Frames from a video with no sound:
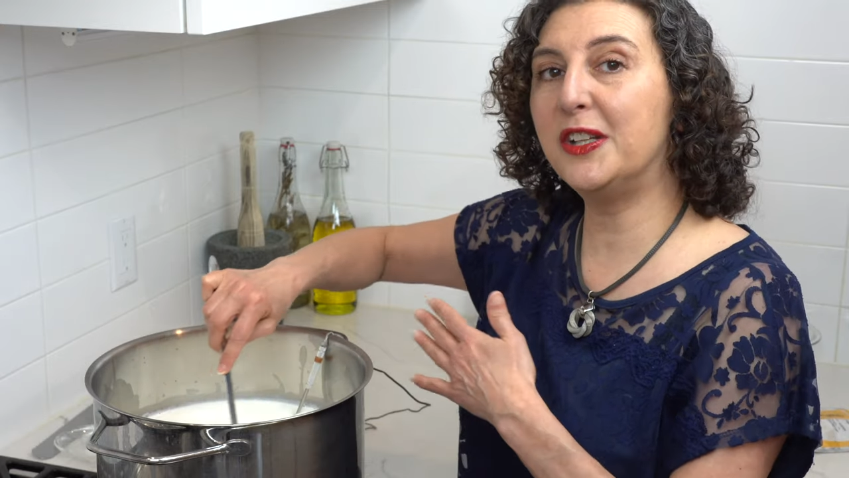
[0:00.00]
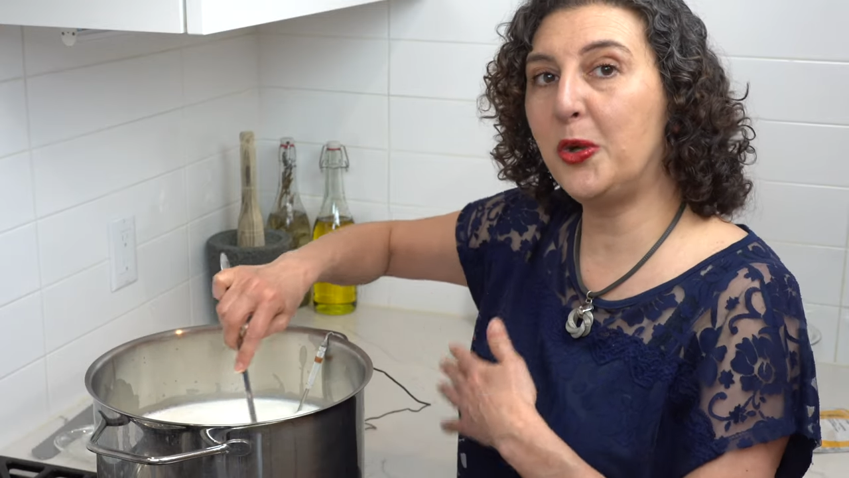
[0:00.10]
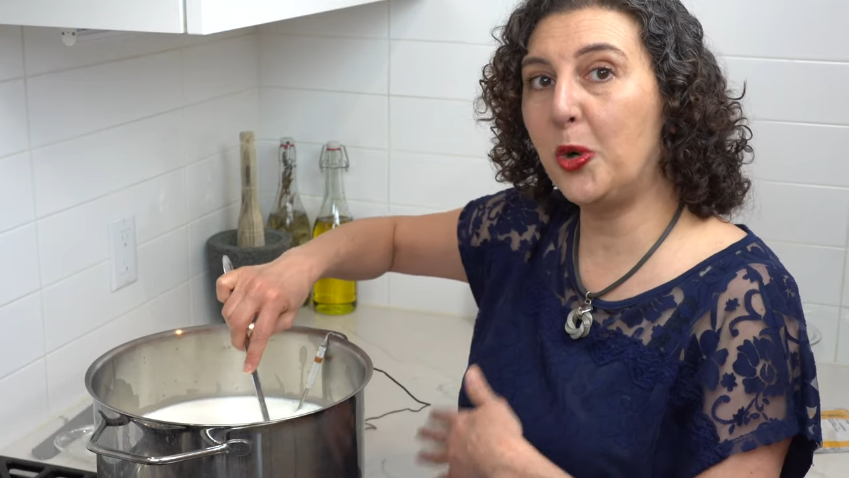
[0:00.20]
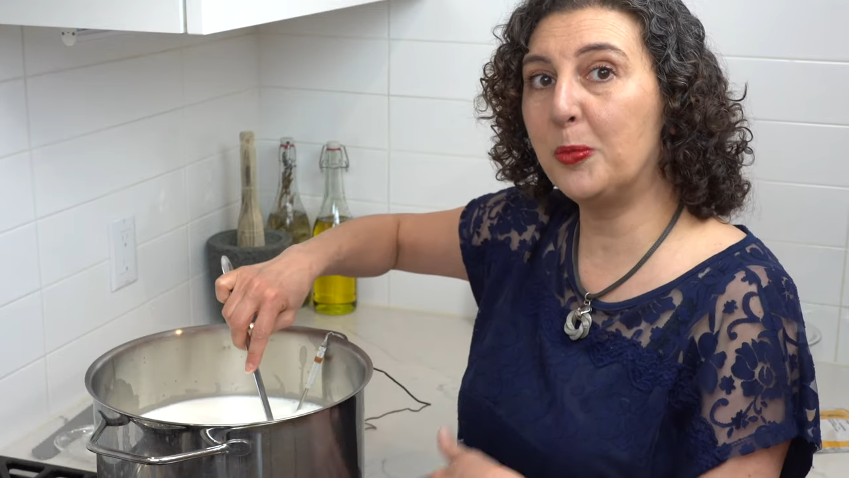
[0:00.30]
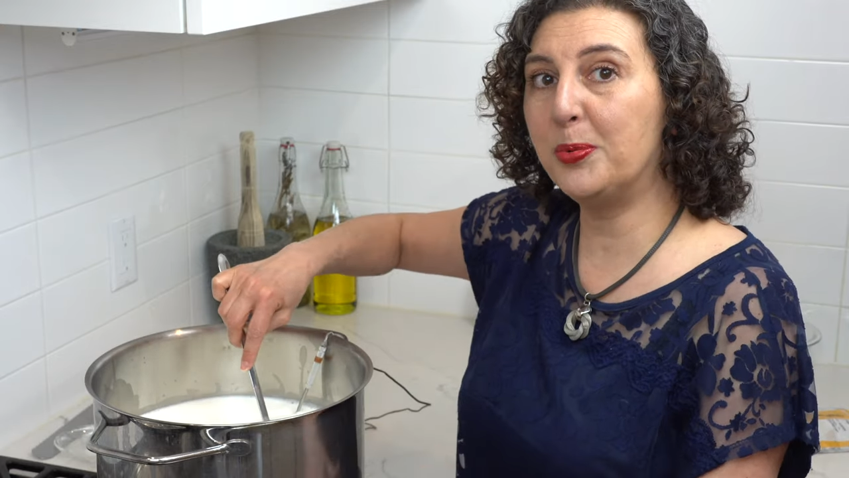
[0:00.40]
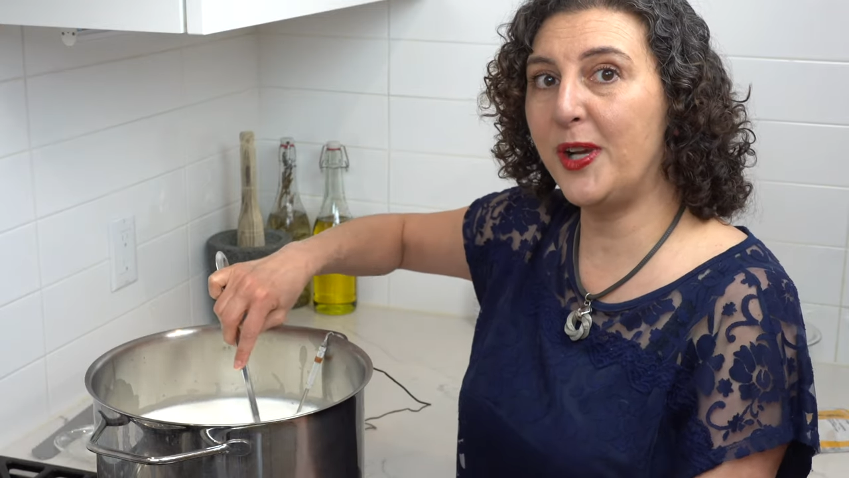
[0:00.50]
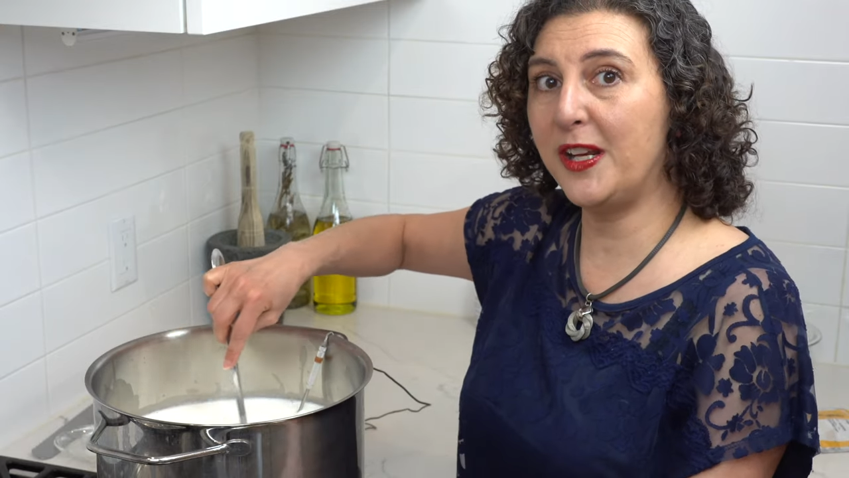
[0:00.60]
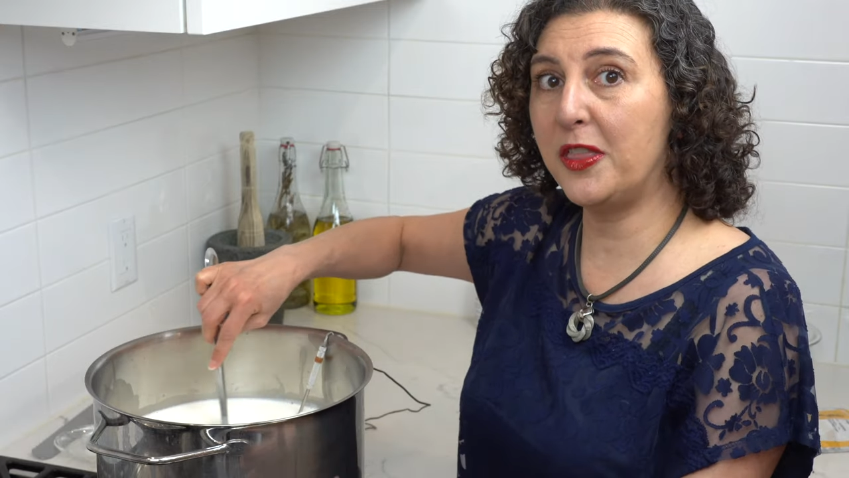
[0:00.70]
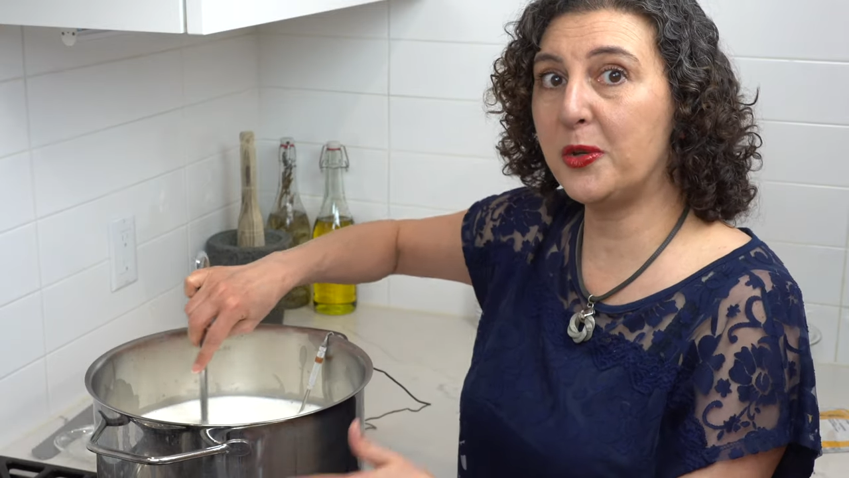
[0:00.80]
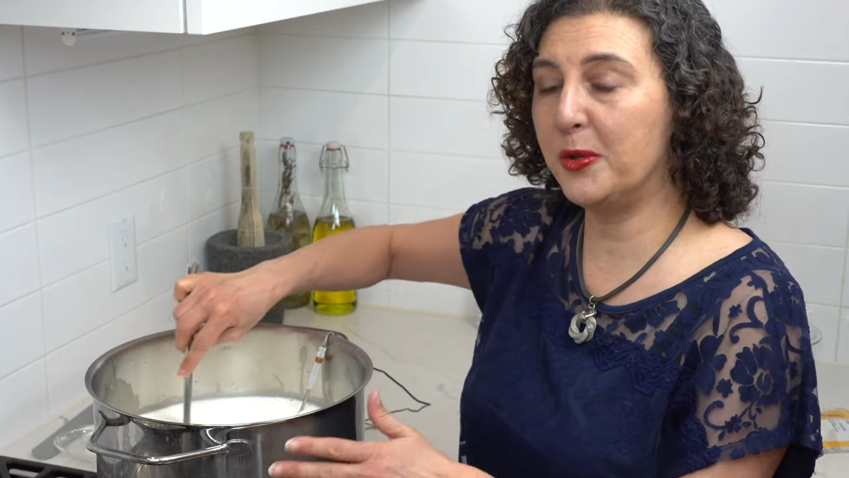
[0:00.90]

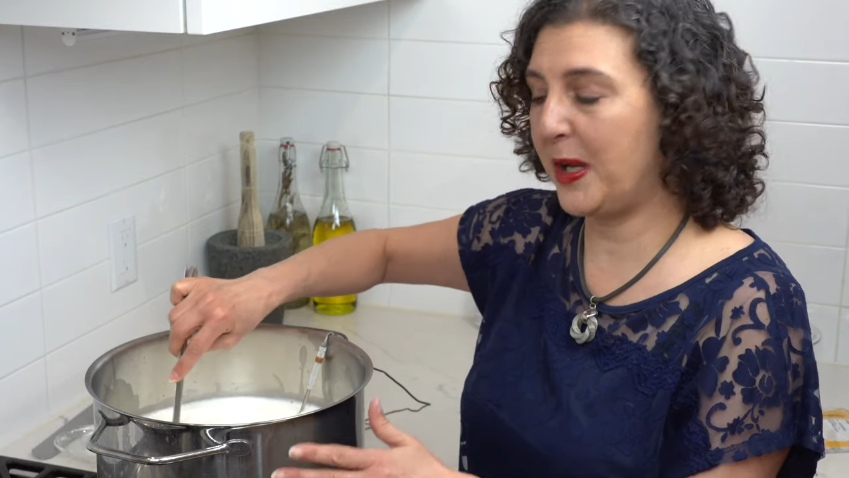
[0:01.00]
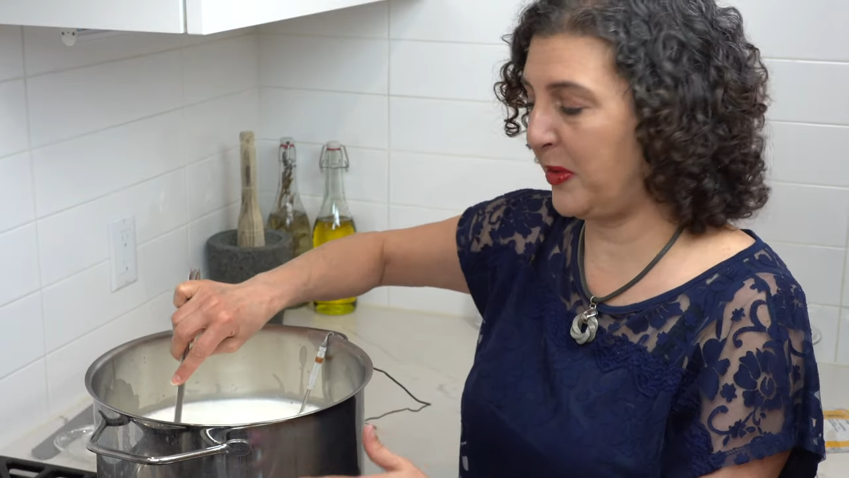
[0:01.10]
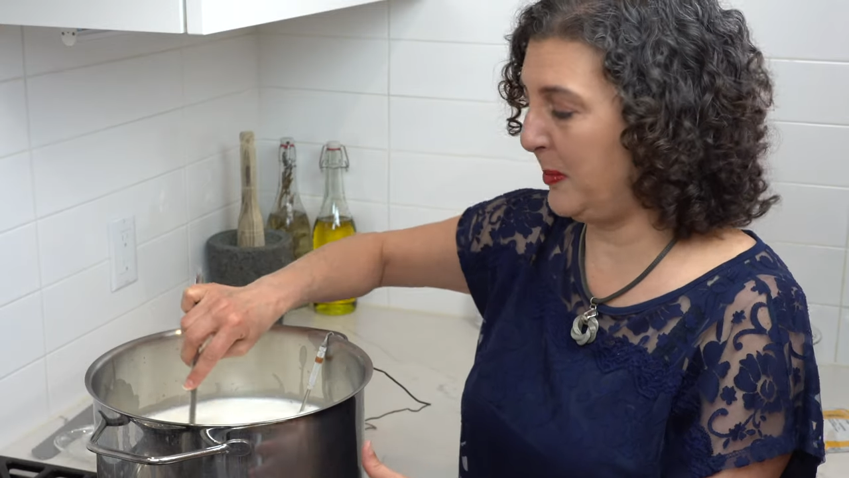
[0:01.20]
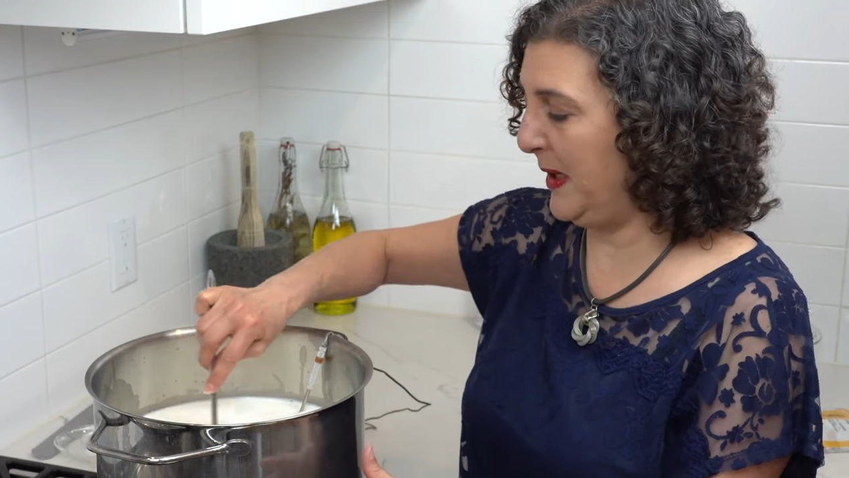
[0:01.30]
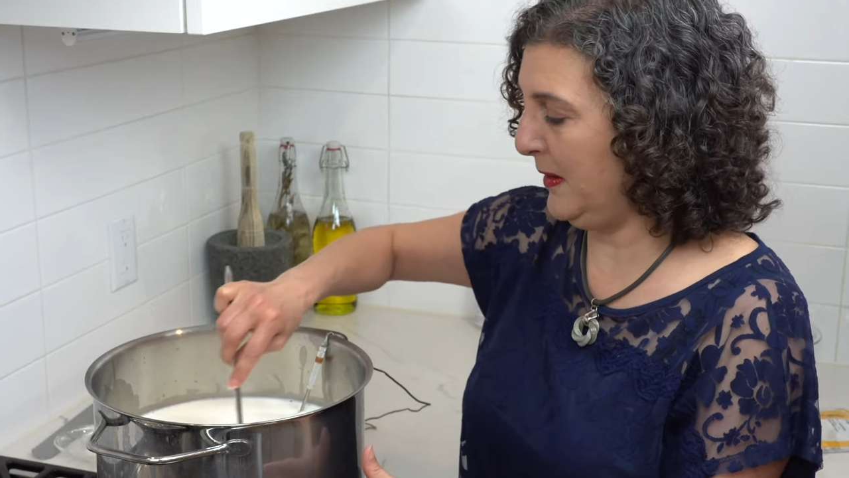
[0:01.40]
incorporated throughout the